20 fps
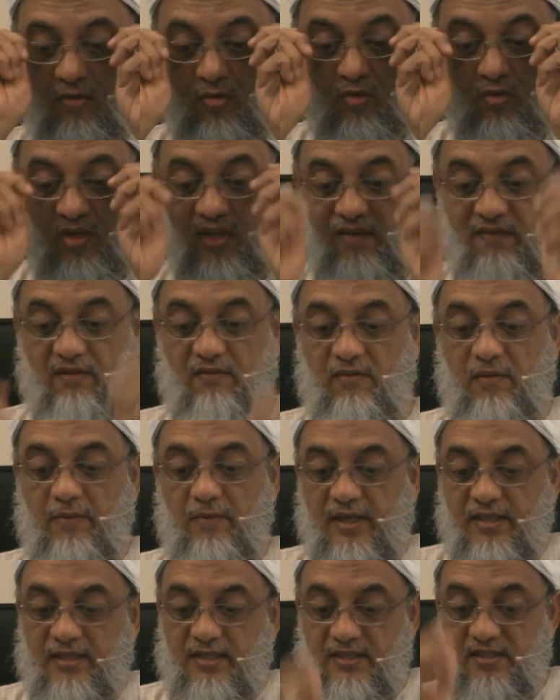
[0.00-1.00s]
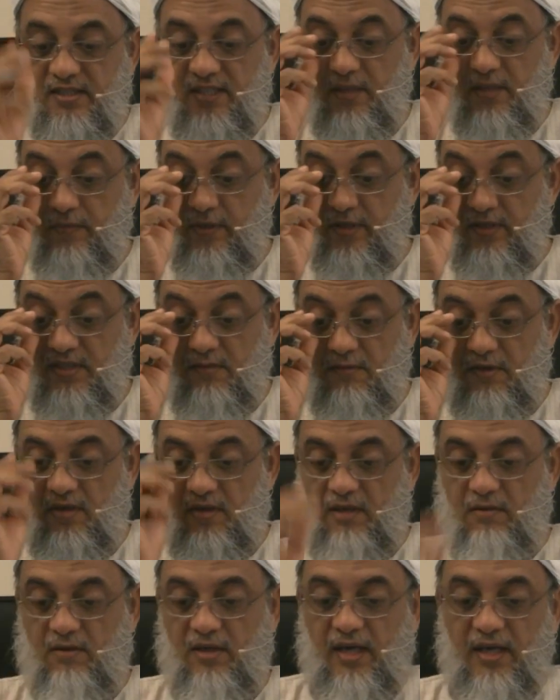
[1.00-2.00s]
So today when we make these statements
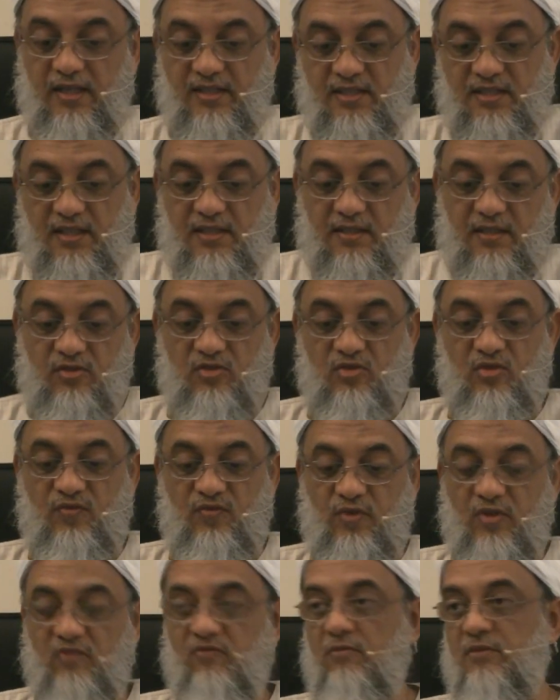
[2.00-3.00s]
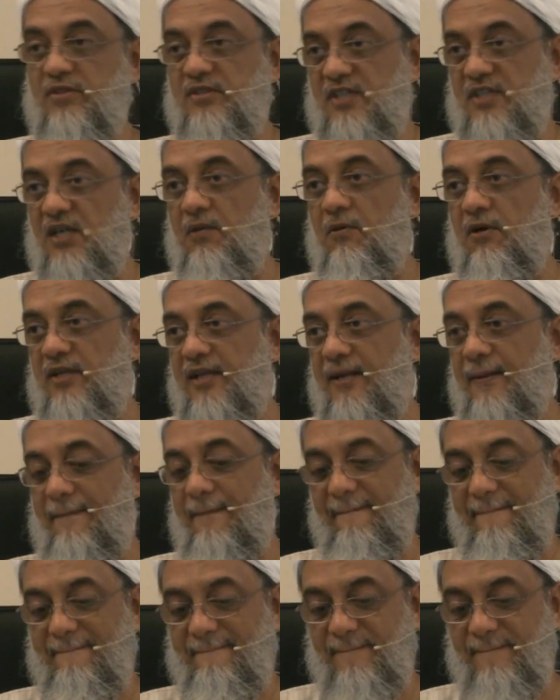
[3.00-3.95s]
about our haysiyat and so forth, we must think about that.